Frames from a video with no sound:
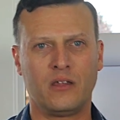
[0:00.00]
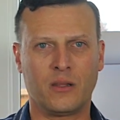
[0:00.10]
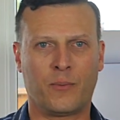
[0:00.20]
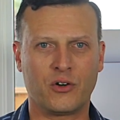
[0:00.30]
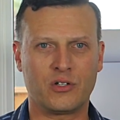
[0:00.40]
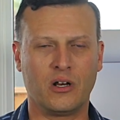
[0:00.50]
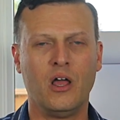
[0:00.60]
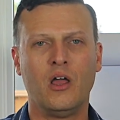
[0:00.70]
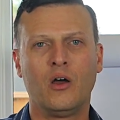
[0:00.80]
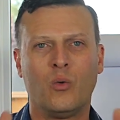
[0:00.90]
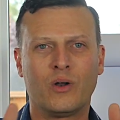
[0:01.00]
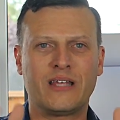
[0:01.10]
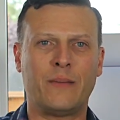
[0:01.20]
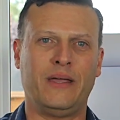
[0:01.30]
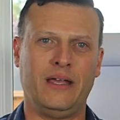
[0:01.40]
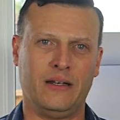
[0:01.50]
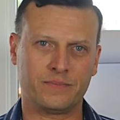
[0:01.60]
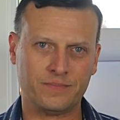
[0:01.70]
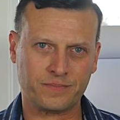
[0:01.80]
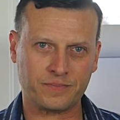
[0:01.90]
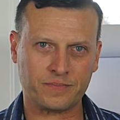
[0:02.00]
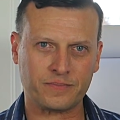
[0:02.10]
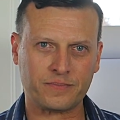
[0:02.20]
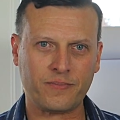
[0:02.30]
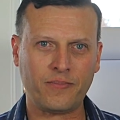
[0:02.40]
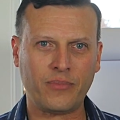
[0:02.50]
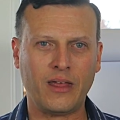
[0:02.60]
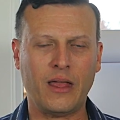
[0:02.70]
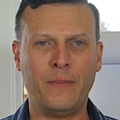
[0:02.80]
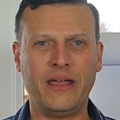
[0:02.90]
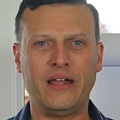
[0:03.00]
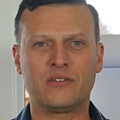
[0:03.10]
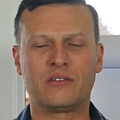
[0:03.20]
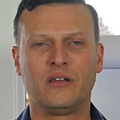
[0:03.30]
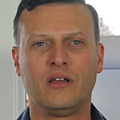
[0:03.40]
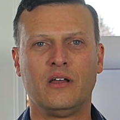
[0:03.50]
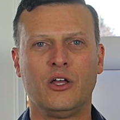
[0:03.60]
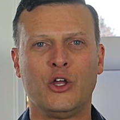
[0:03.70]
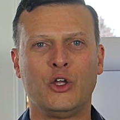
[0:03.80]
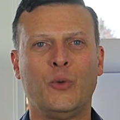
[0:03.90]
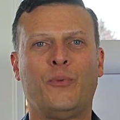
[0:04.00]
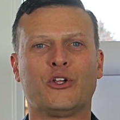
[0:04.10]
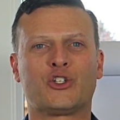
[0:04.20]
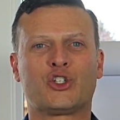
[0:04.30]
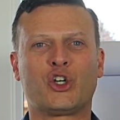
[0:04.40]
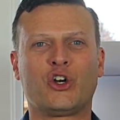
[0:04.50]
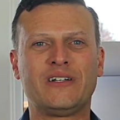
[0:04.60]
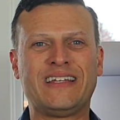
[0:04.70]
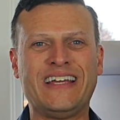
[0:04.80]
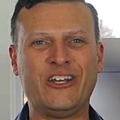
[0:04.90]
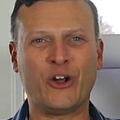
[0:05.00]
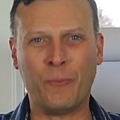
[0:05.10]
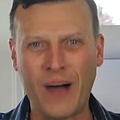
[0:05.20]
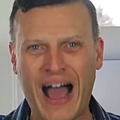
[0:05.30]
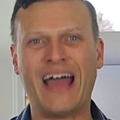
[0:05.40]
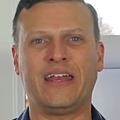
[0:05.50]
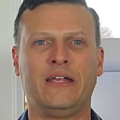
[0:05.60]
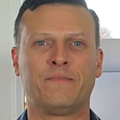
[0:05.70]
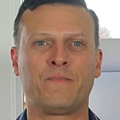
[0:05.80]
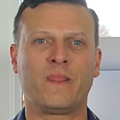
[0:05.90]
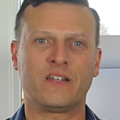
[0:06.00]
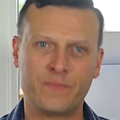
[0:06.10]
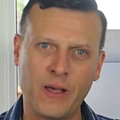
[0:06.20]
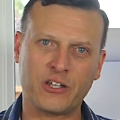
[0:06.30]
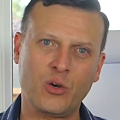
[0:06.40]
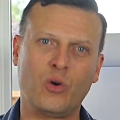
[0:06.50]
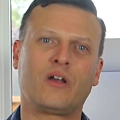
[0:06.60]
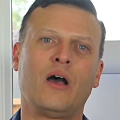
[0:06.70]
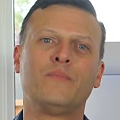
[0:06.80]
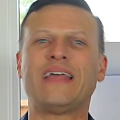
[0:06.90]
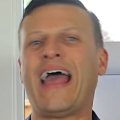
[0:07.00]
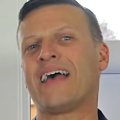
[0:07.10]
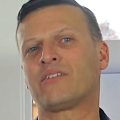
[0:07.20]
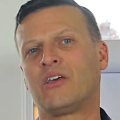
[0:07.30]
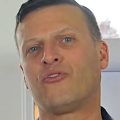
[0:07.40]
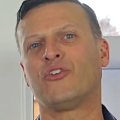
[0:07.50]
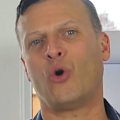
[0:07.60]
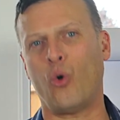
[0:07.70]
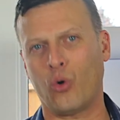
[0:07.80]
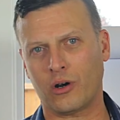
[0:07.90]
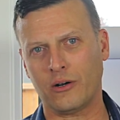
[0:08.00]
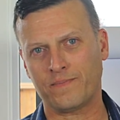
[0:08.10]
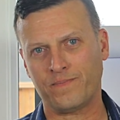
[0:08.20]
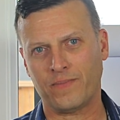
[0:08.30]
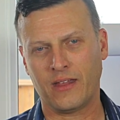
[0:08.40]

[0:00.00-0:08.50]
the other person. What does that mean? It means you put certainty in your body, especially when it comes to asking for the order.